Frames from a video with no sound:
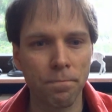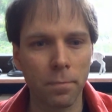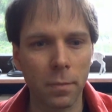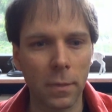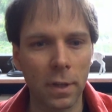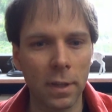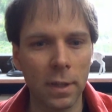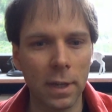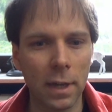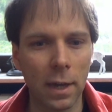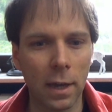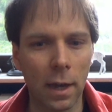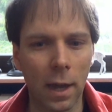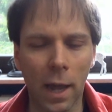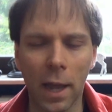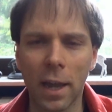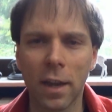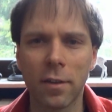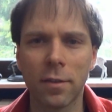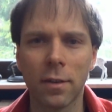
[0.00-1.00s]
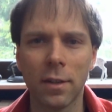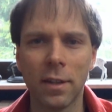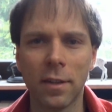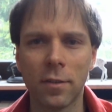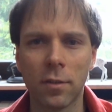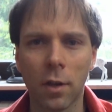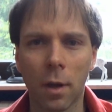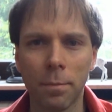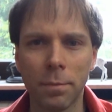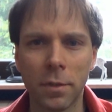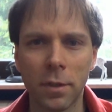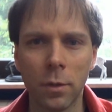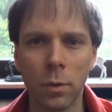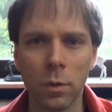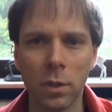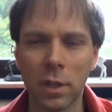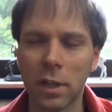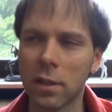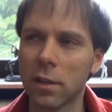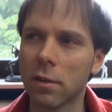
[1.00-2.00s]
Yeah, I actually stopped
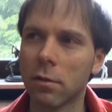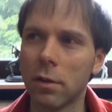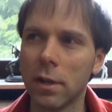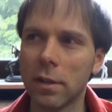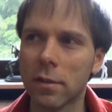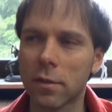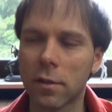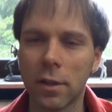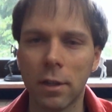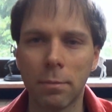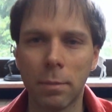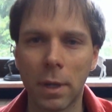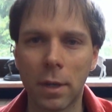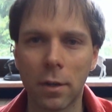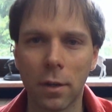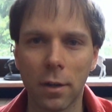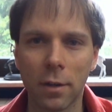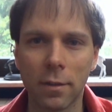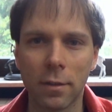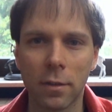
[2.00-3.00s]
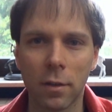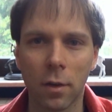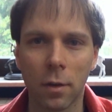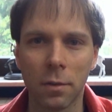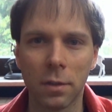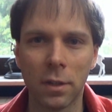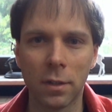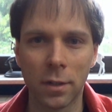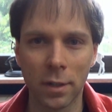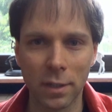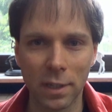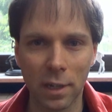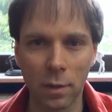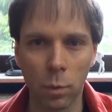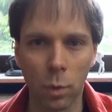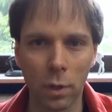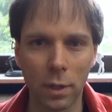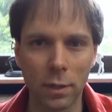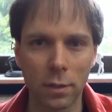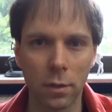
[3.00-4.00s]
using the green screen because of the shitty
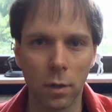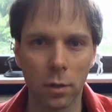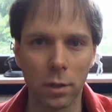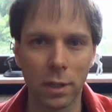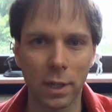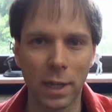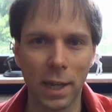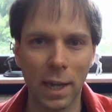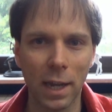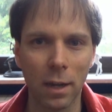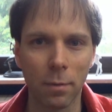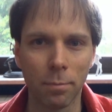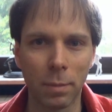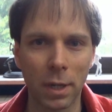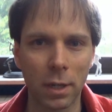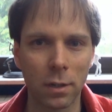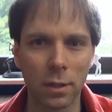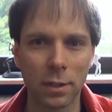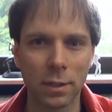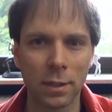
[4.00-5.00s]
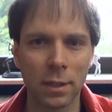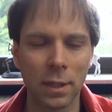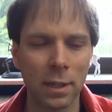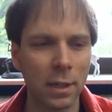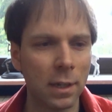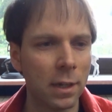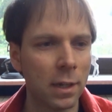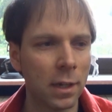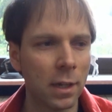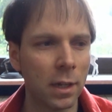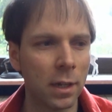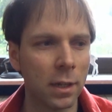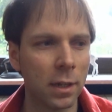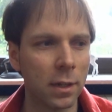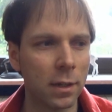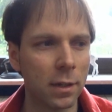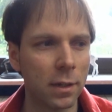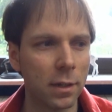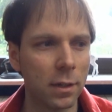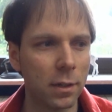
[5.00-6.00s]
quality of the cam, because
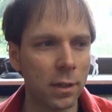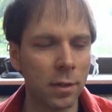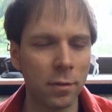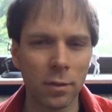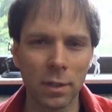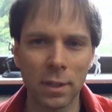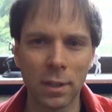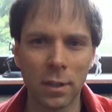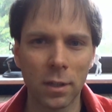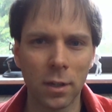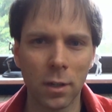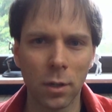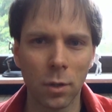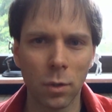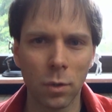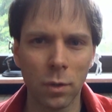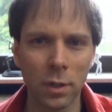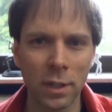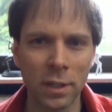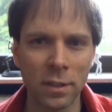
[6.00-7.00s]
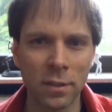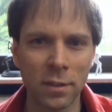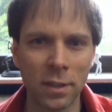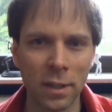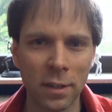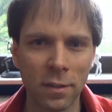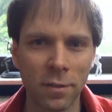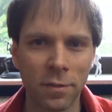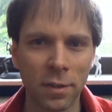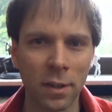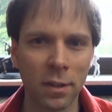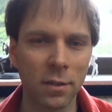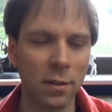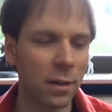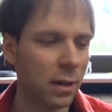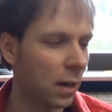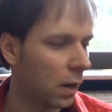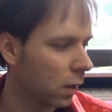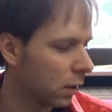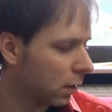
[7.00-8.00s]
even though it did
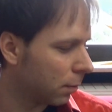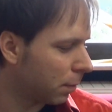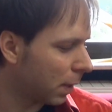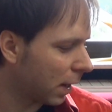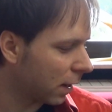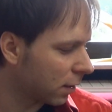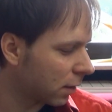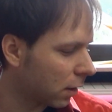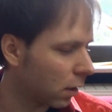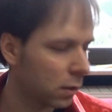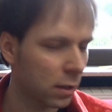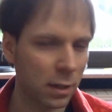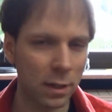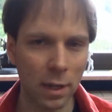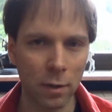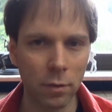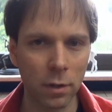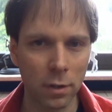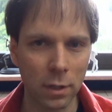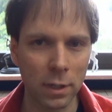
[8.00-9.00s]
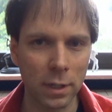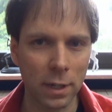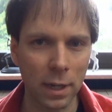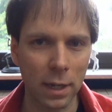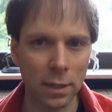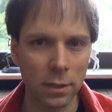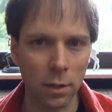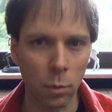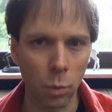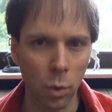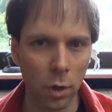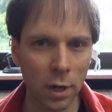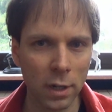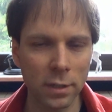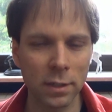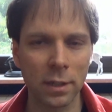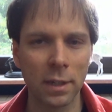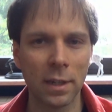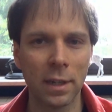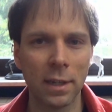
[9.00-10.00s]
filter out the background and everything kind of
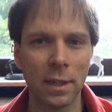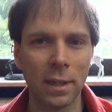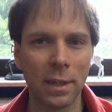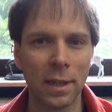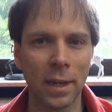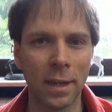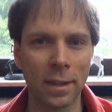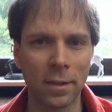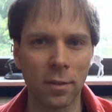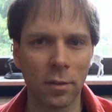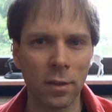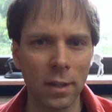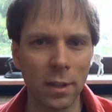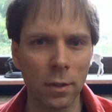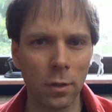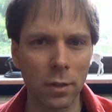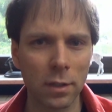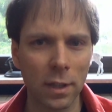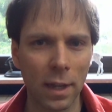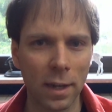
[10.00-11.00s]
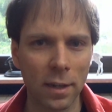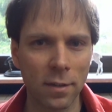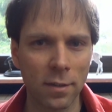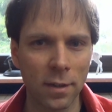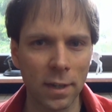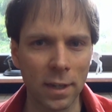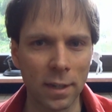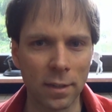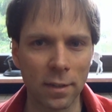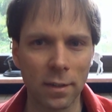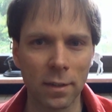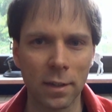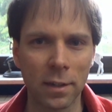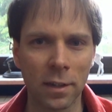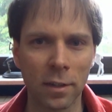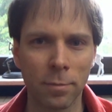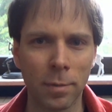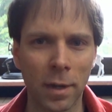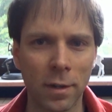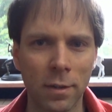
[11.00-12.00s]
worked, it really looked like shit,
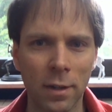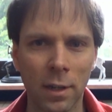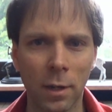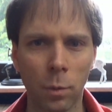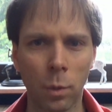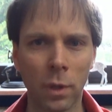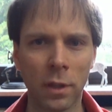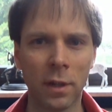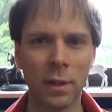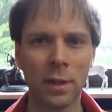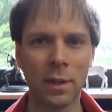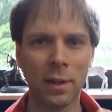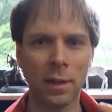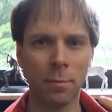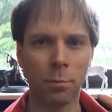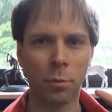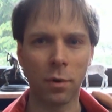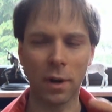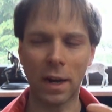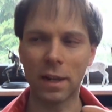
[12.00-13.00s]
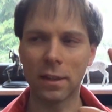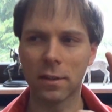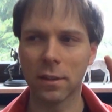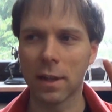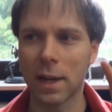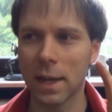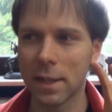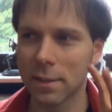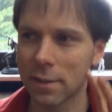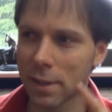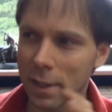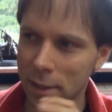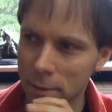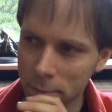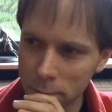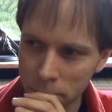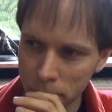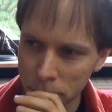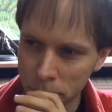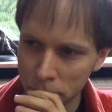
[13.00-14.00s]
especially with bright
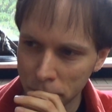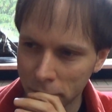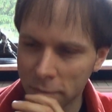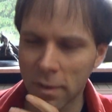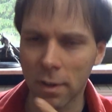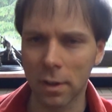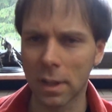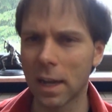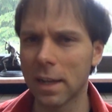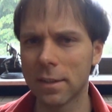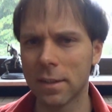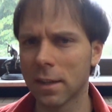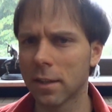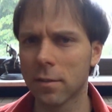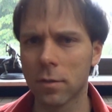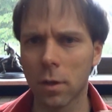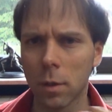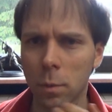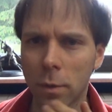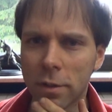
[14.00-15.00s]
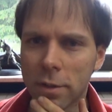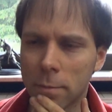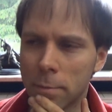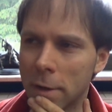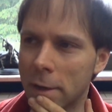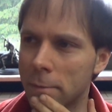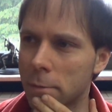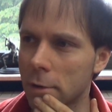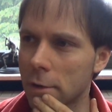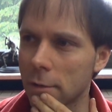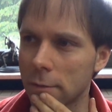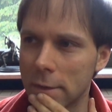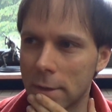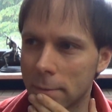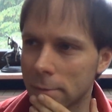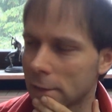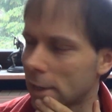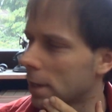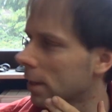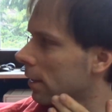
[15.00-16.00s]
lighting. Yeah, lighting is always a big
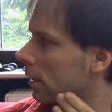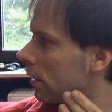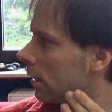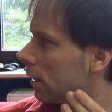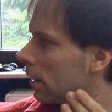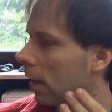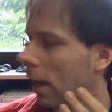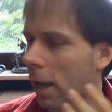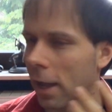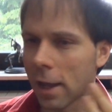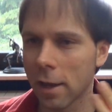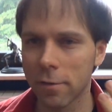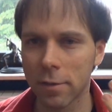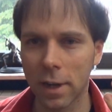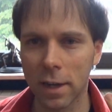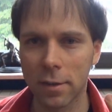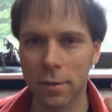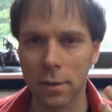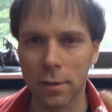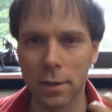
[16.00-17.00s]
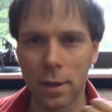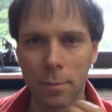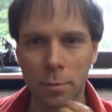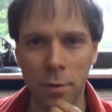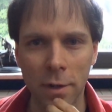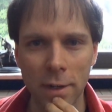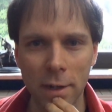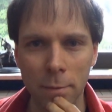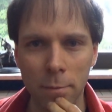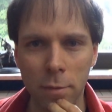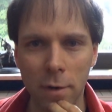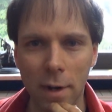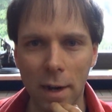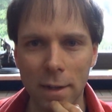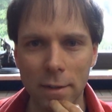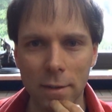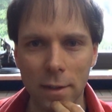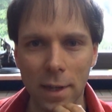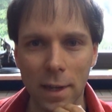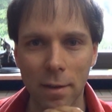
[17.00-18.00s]
problem. Like, I have actually a pretty
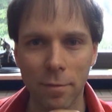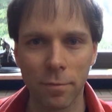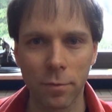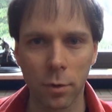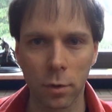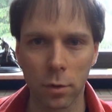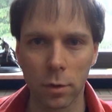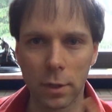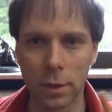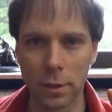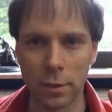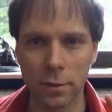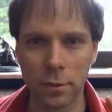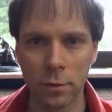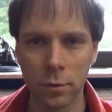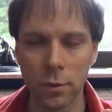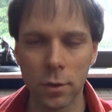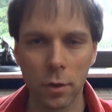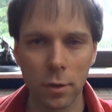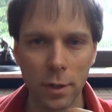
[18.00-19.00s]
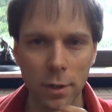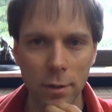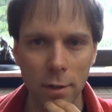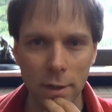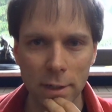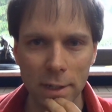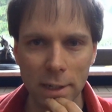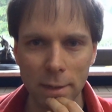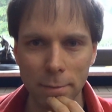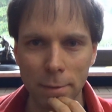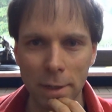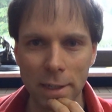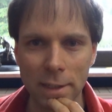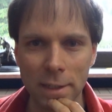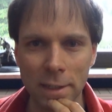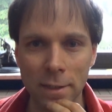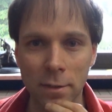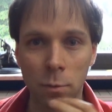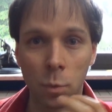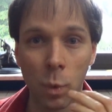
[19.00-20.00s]
bright lamp for studio recording,
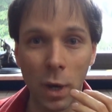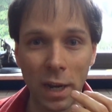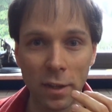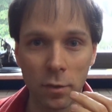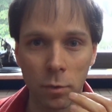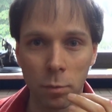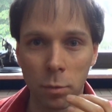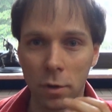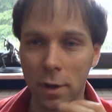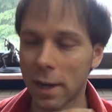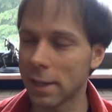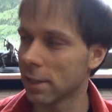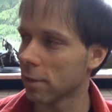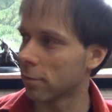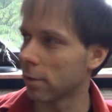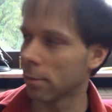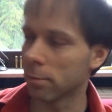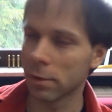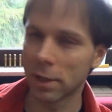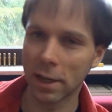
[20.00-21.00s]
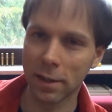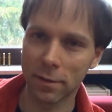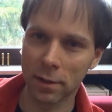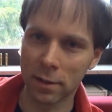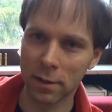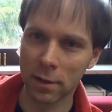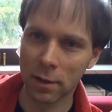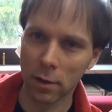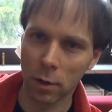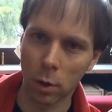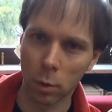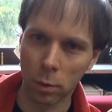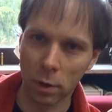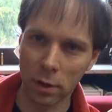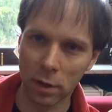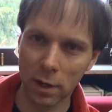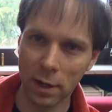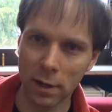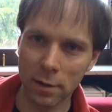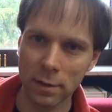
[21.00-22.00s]
but it's way too bright if I place it over
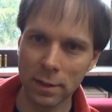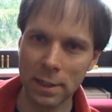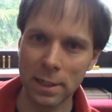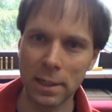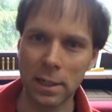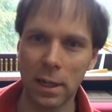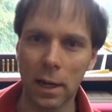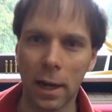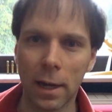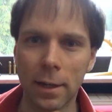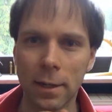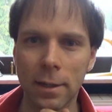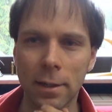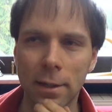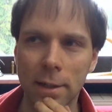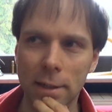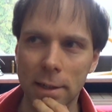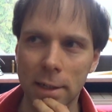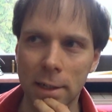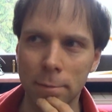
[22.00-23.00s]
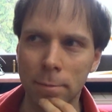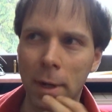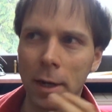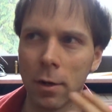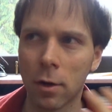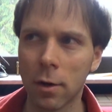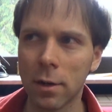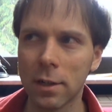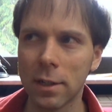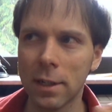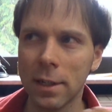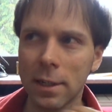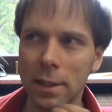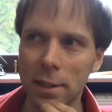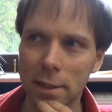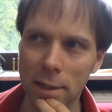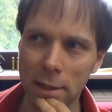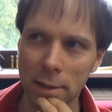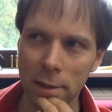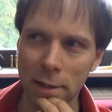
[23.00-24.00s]
there. In my
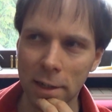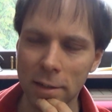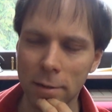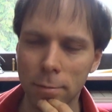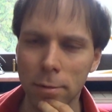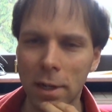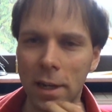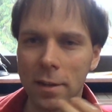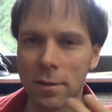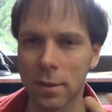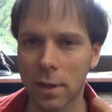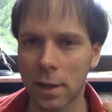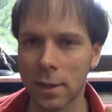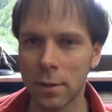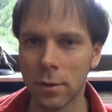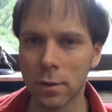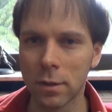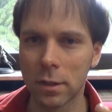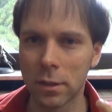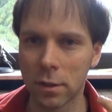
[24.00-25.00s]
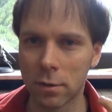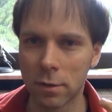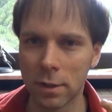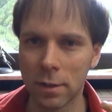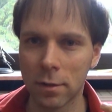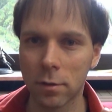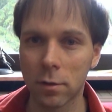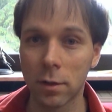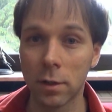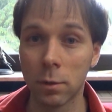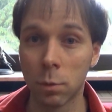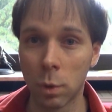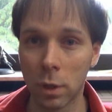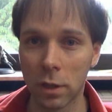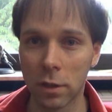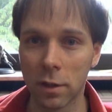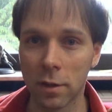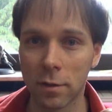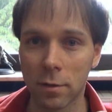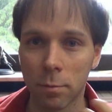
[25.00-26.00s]
early Let's Plays, I used the green screen
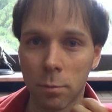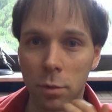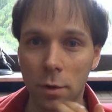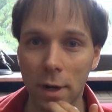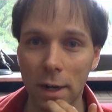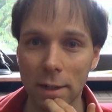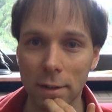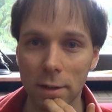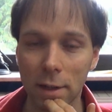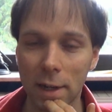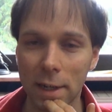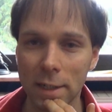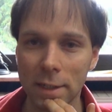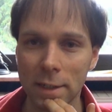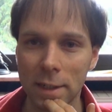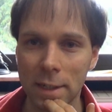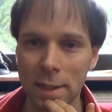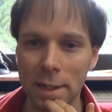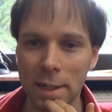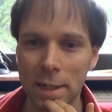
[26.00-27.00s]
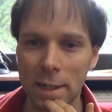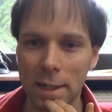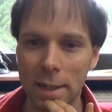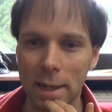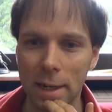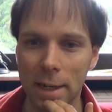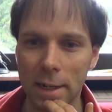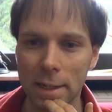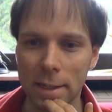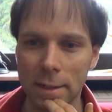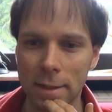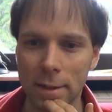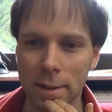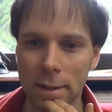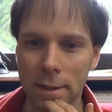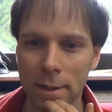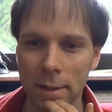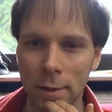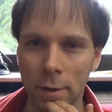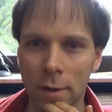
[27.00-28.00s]
with this bright light, and
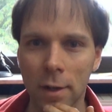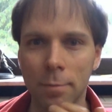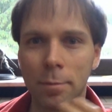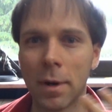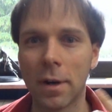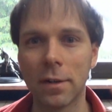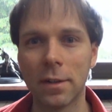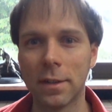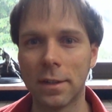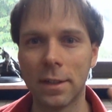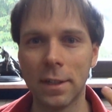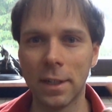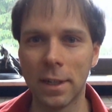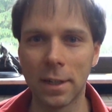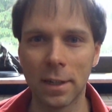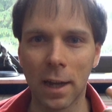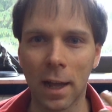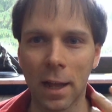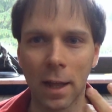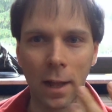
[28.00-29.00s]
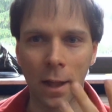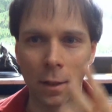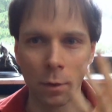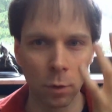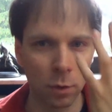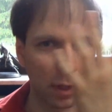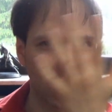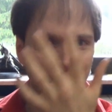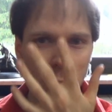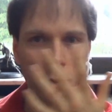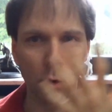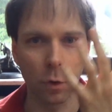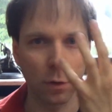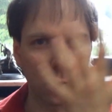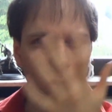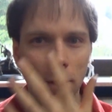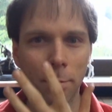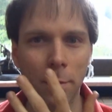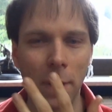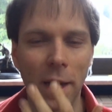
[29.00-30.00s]
you can barely see, I look like
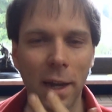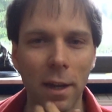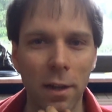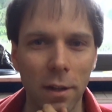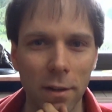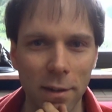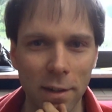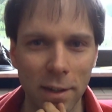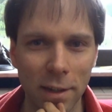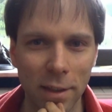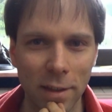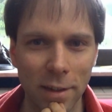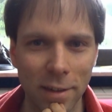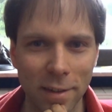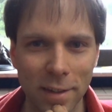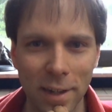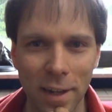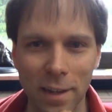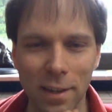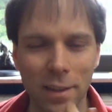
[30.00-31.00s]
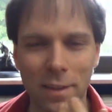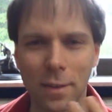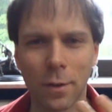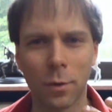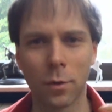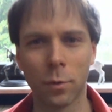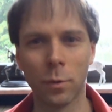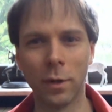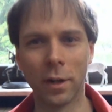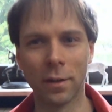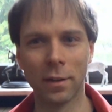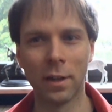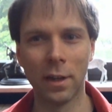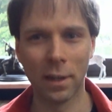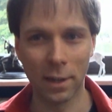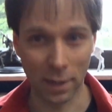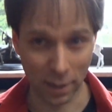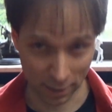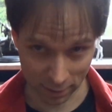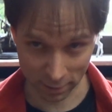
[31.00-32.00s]
totally pale in this. Yeah, it looks weird.
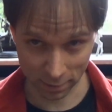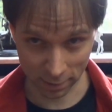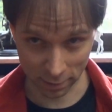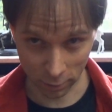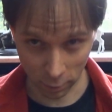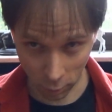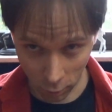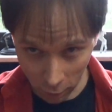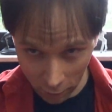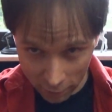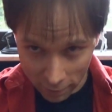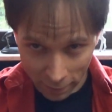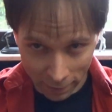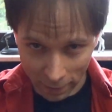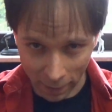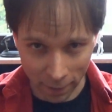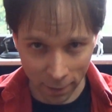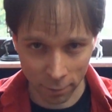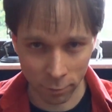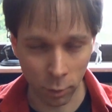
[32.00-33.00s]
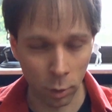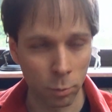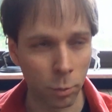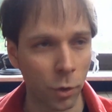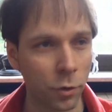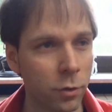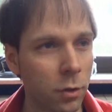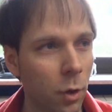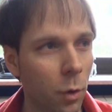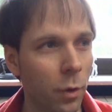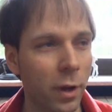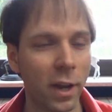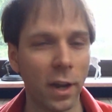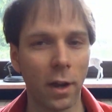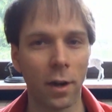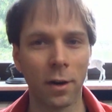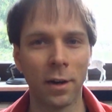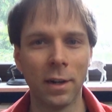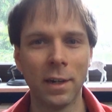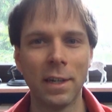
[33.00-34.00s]
And like I have almost no
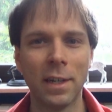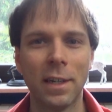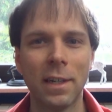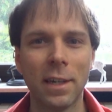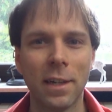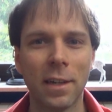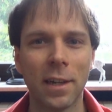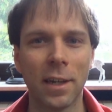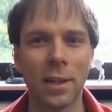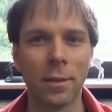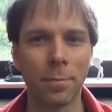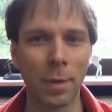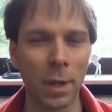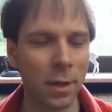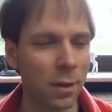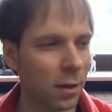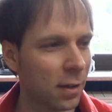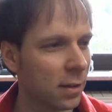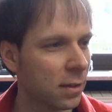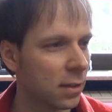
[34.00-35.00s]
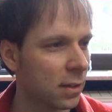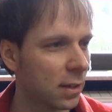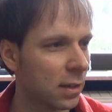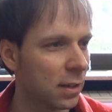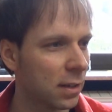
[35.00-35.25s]
hair. It's because,